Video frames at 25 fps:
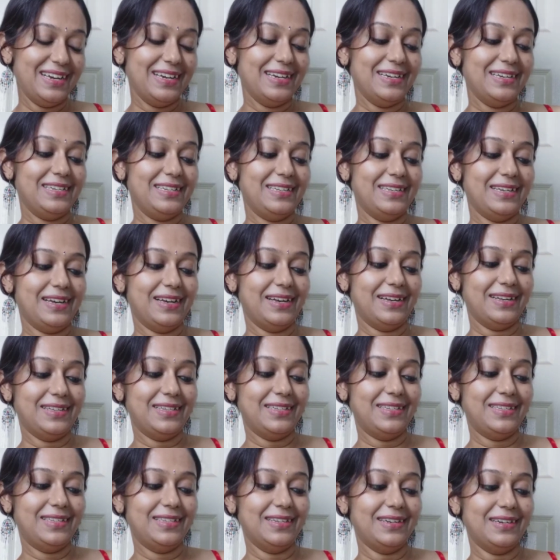It
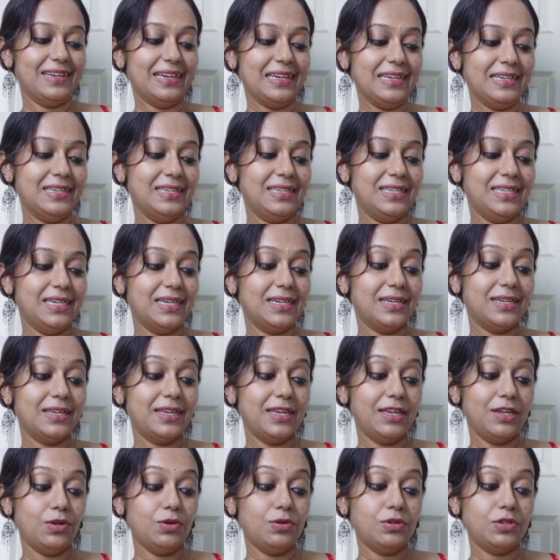has Indian
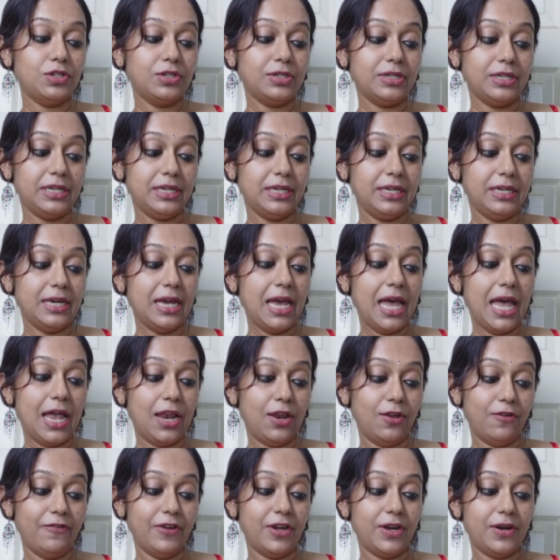kino tree,
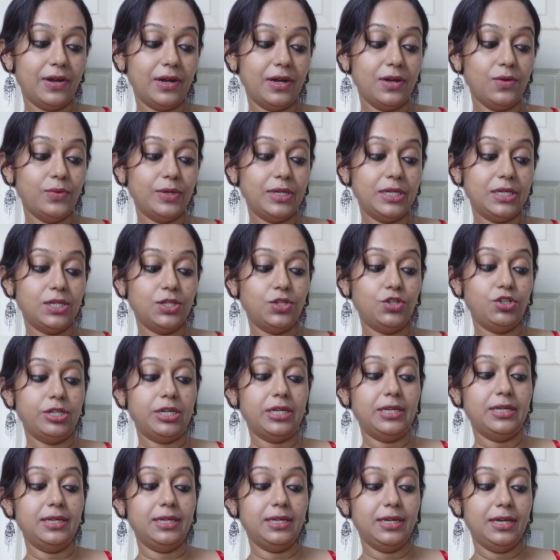aloe vera, winter
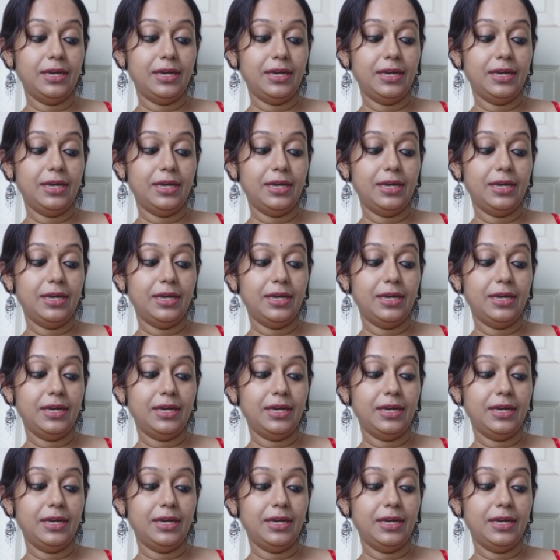cherry.